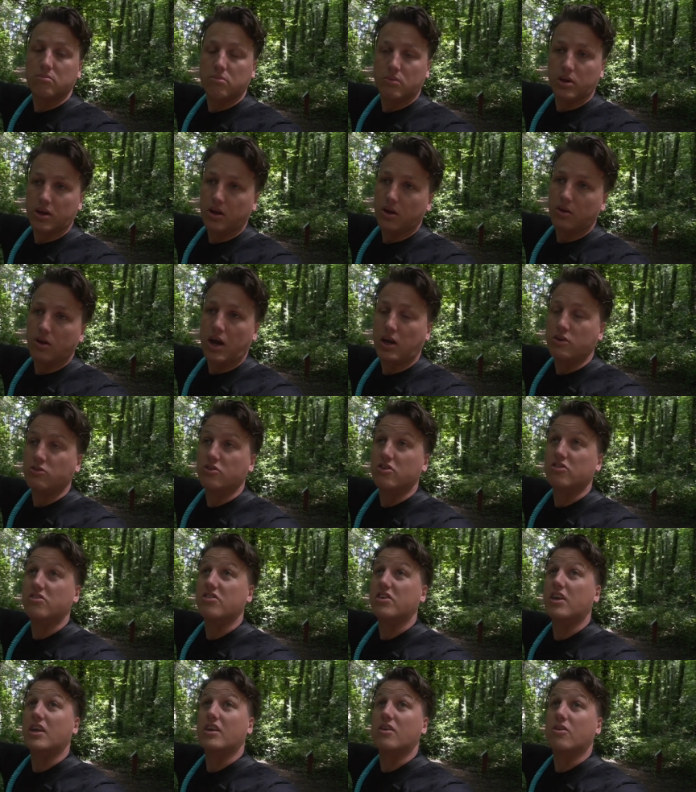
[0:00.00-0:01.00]
you know,
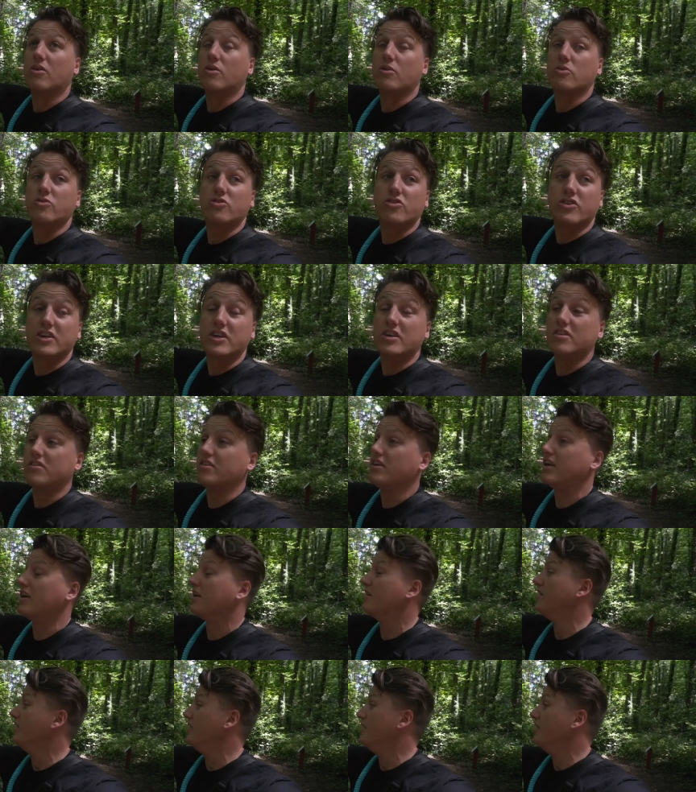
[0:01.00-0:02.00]
hundreds of year old trees in
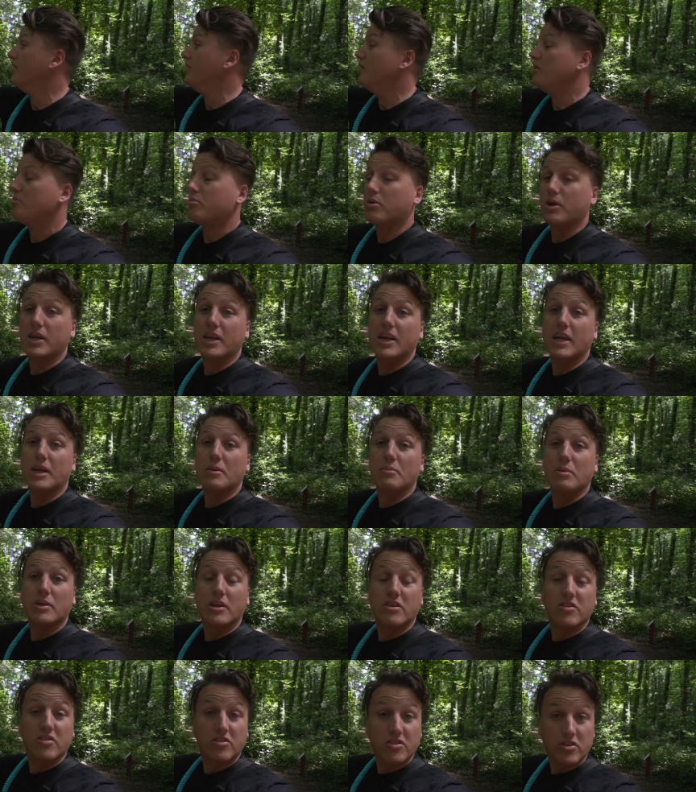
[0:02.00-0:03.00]
here. Pretty neat,
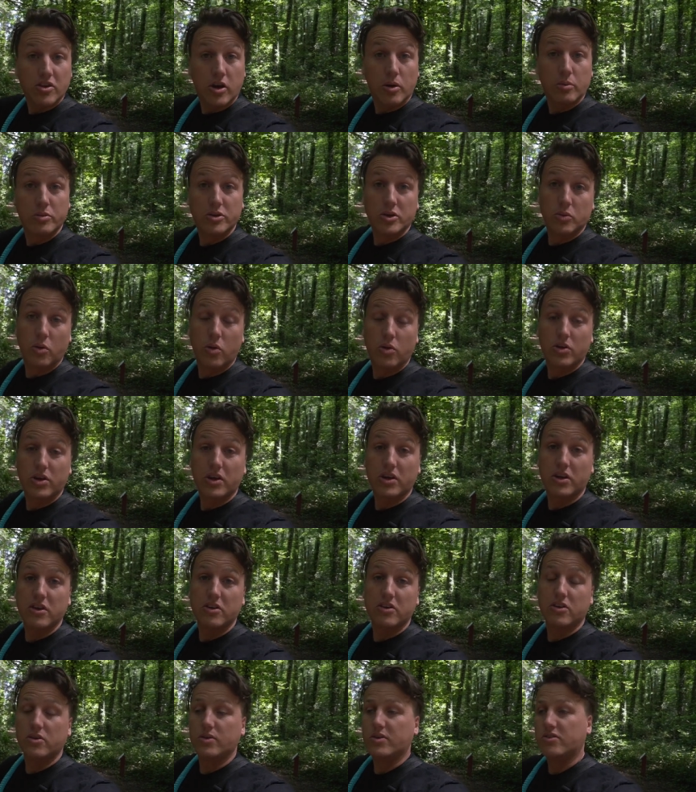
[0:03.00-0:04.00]
but there's a sculpture walk you
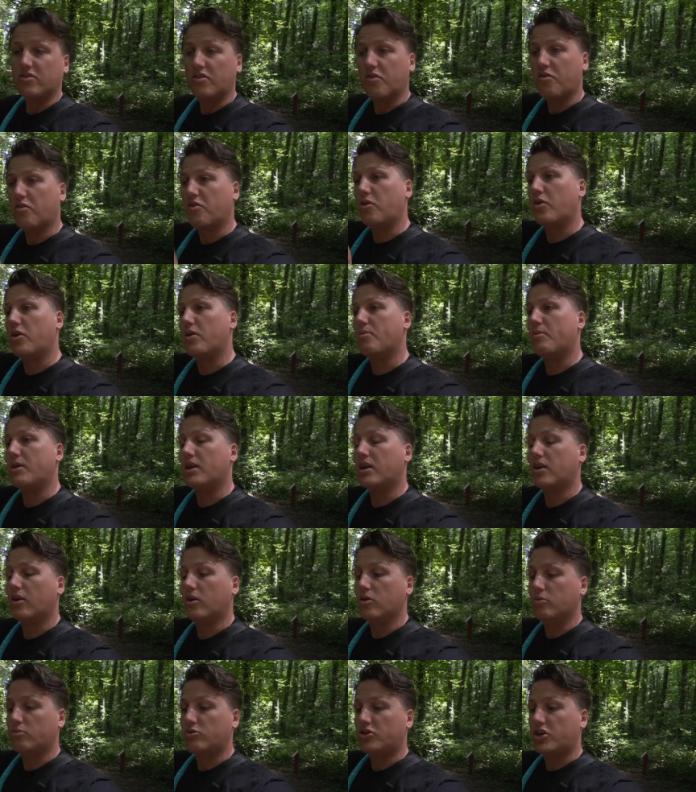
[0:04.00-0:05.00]
can do. It's a 30 minute
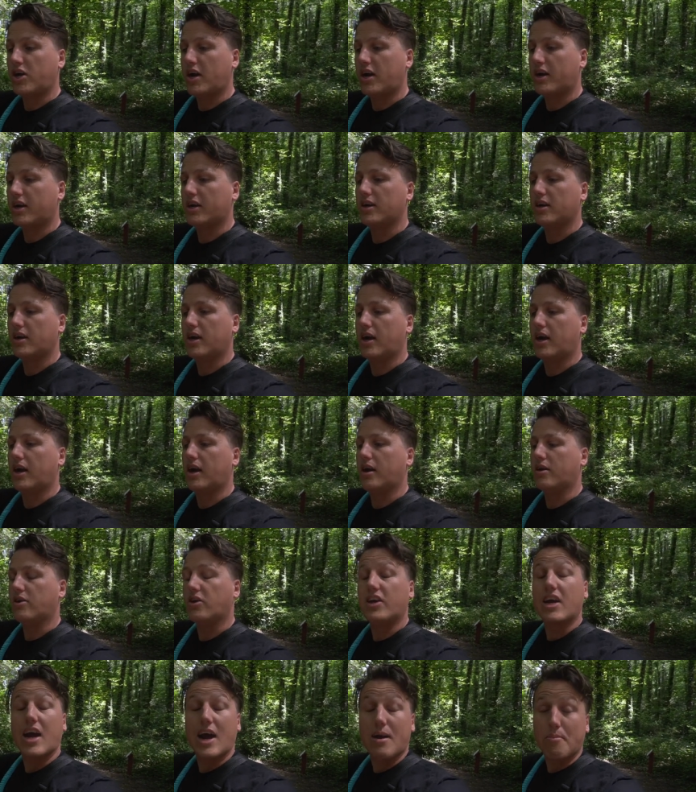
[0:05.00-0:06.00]
loop track. Uh,
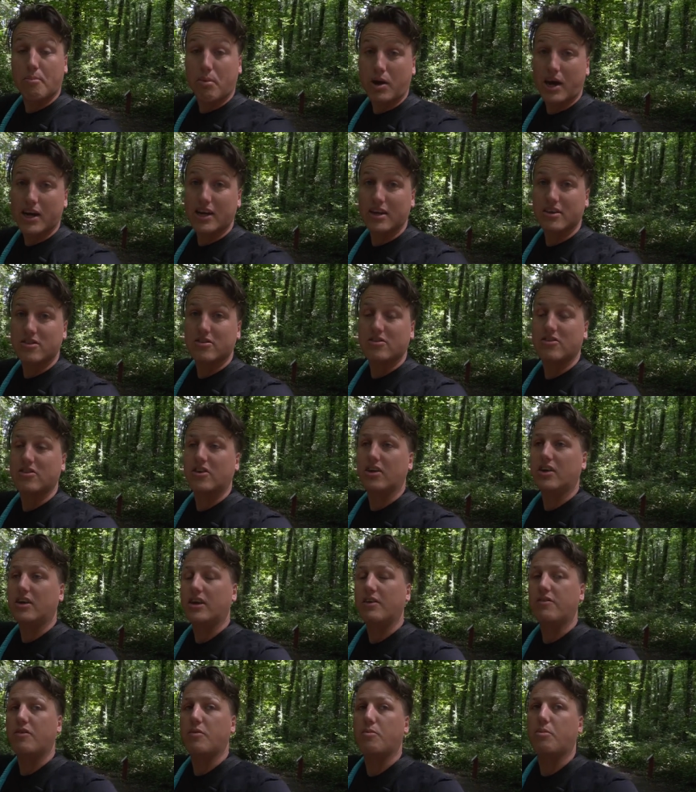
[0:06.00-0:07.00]
you can't bike it, so you
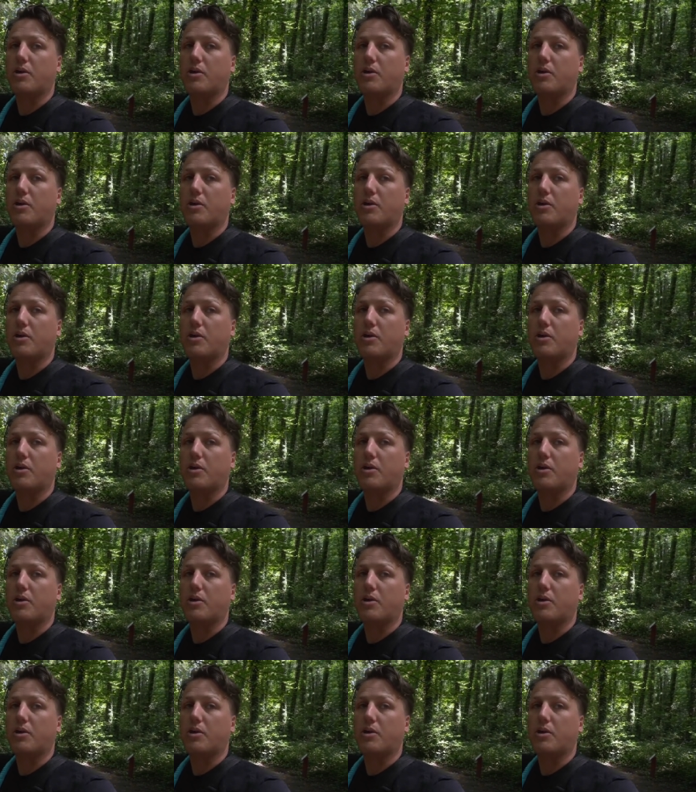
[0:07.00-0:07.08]
can leave your